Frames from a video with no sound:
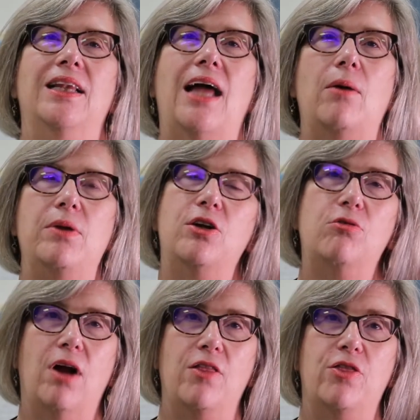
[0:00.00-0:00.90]
Allow me to
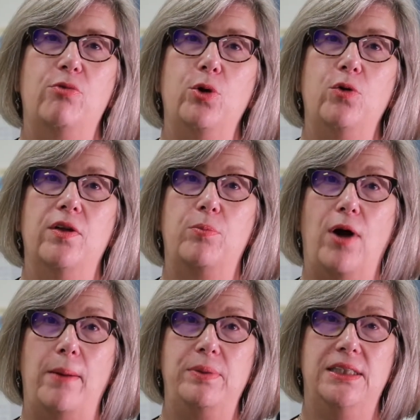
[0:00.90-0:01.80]
run through the
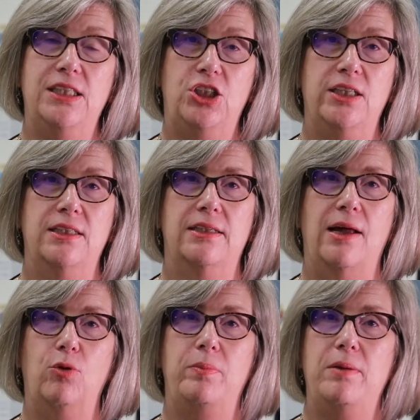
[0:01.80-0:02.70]
propositions
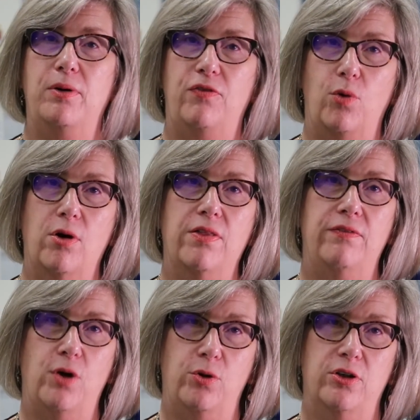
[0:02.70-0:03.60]
that will be before the
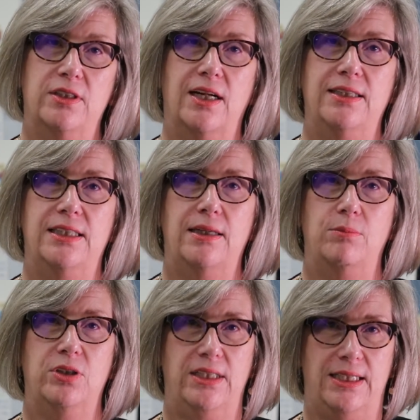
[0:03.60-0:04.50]
voters on
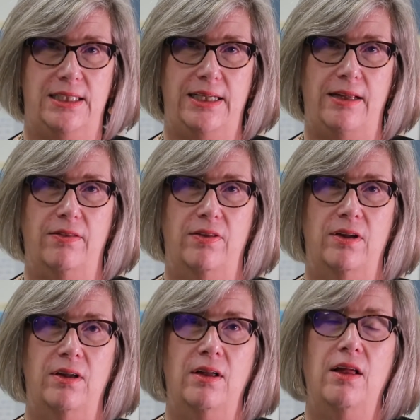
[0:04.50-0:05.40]
December 16th.
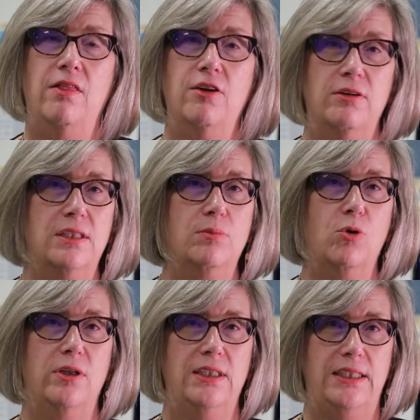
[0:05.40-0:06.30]
There is
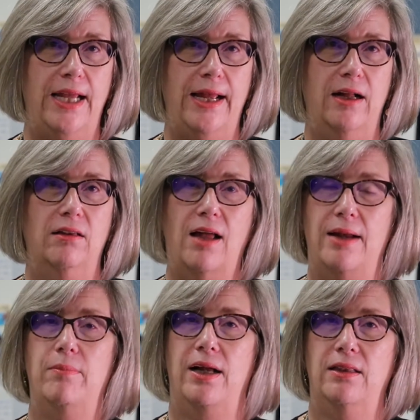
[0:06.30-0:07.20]
more detail line
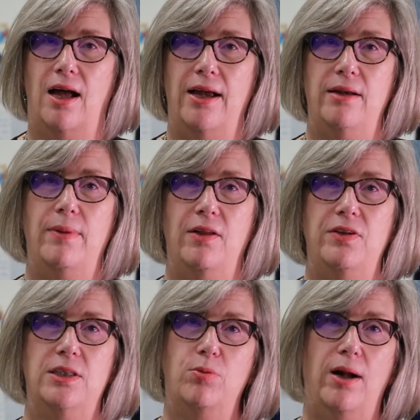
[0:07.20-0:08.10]
by line about
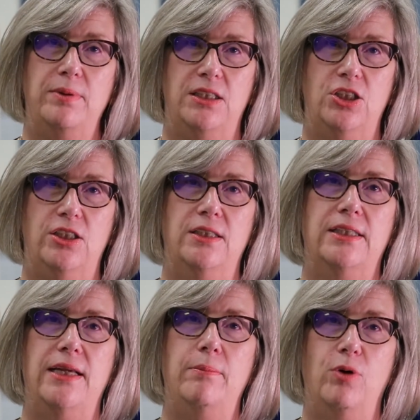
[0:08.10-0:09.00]
these propositions
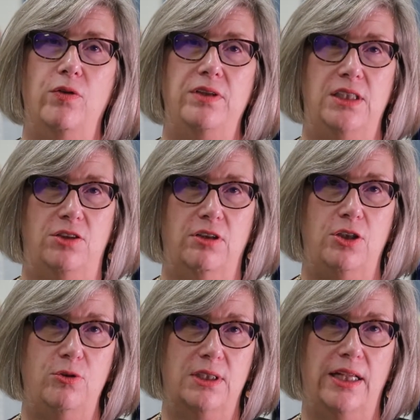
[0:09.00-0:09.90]
in both the district
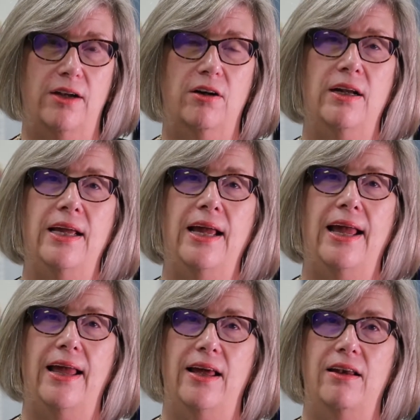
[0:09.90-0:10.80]
newsletter
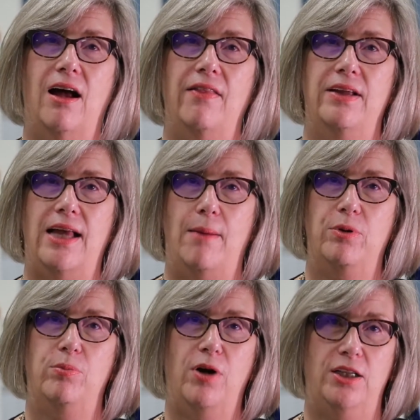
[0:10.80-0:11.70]
and on the capital
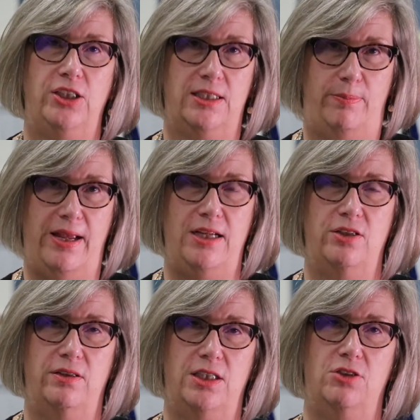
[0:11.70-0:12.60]
projects page of
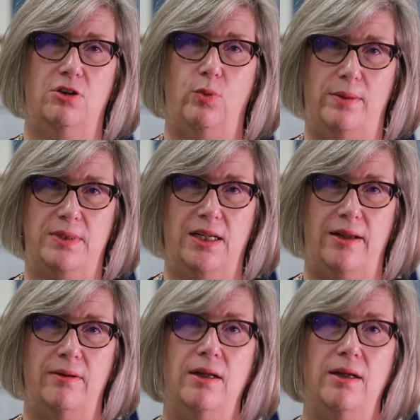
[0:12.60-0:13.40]
the district website.